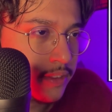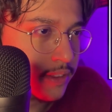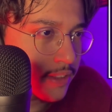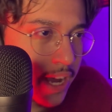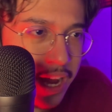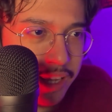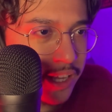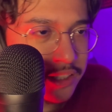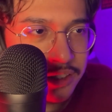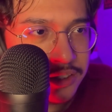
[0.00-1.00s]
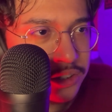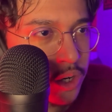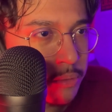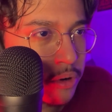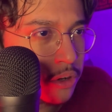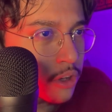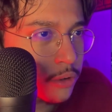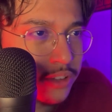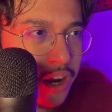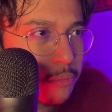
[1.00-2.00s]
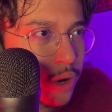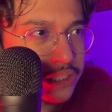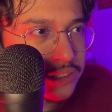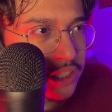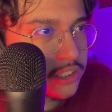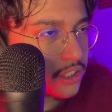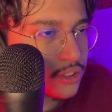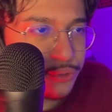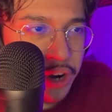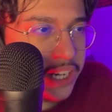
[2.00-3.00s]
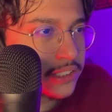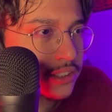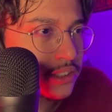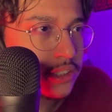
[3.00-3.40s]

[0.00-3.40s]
Nah, I like this show, bro. No time wasted, just fights.